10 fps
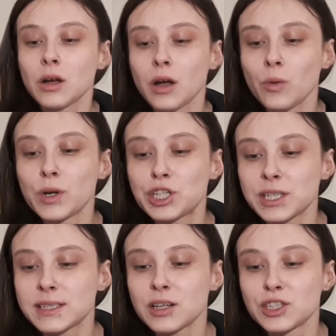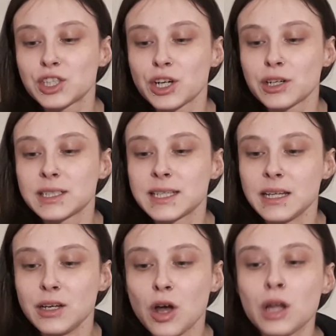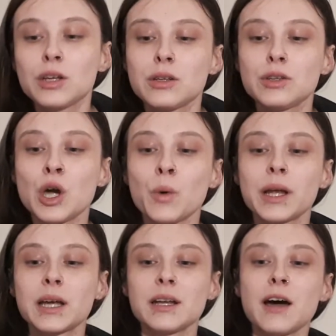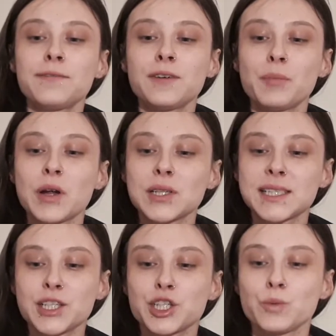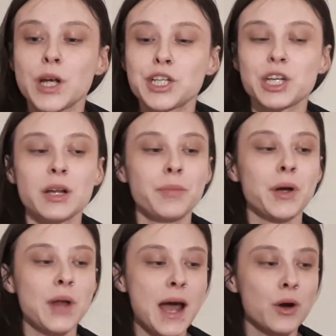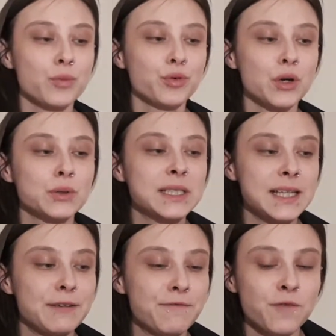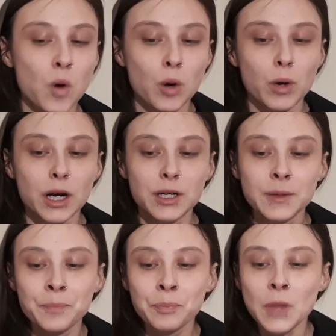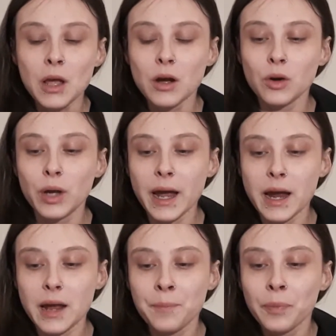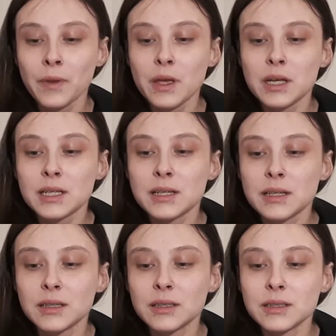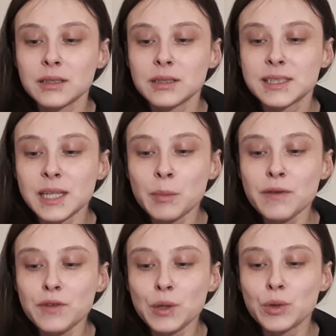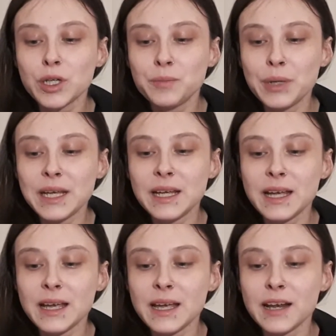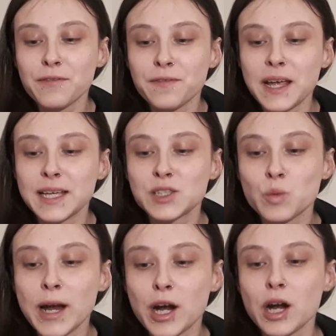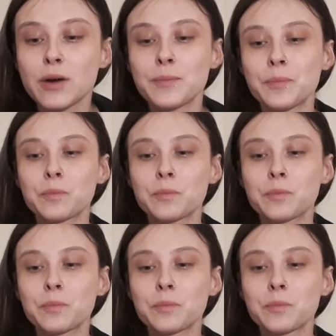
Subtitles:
which is uncertainty, not knowing enough about a situation, about how to proceed forward, okay? Some of you could be in a phase where